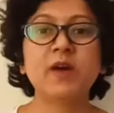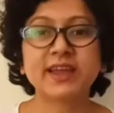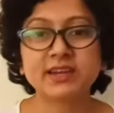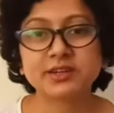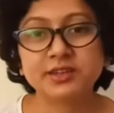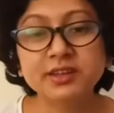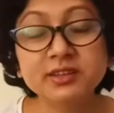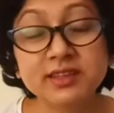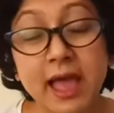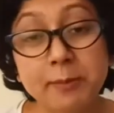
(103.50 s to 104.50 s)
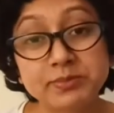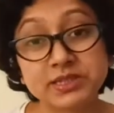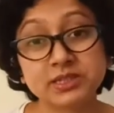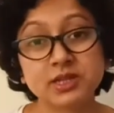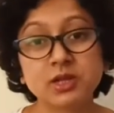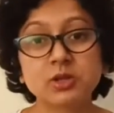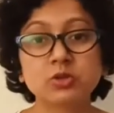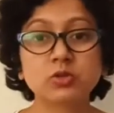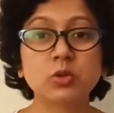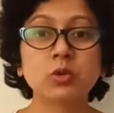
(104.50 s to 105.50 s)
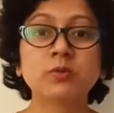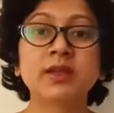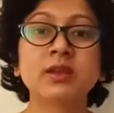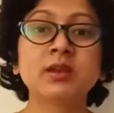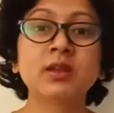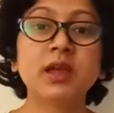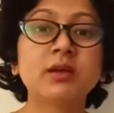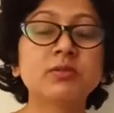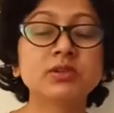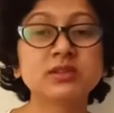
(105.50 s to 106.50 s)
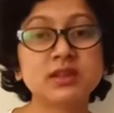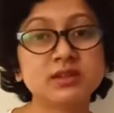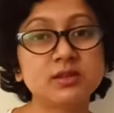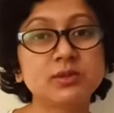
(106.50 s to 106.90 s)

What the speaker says: did this happen? So when air was there in the